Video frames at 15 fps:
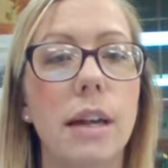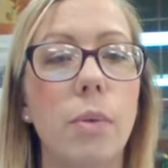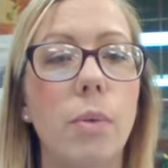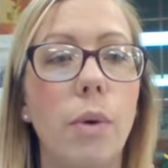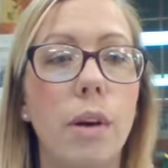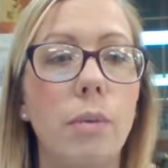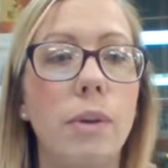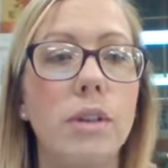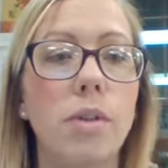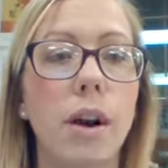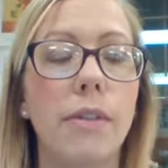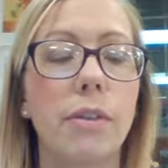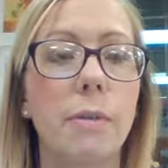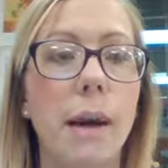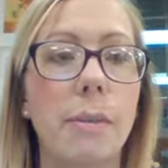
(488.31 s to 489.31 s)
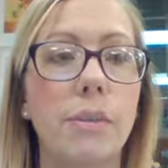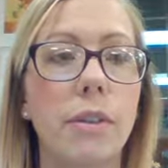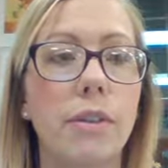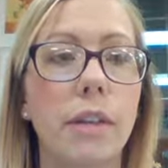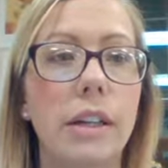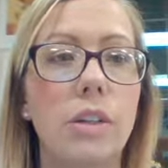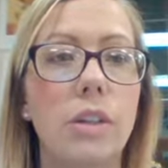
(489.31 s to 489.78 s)
and when we draw from
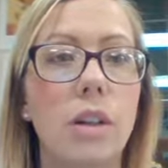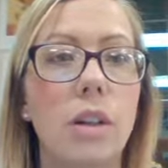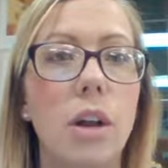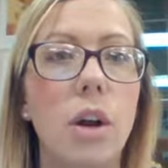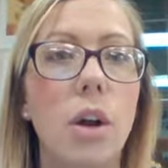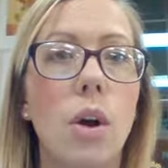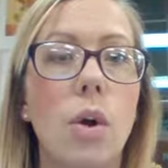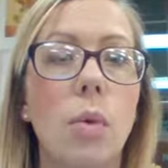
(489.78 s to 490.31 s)
observation,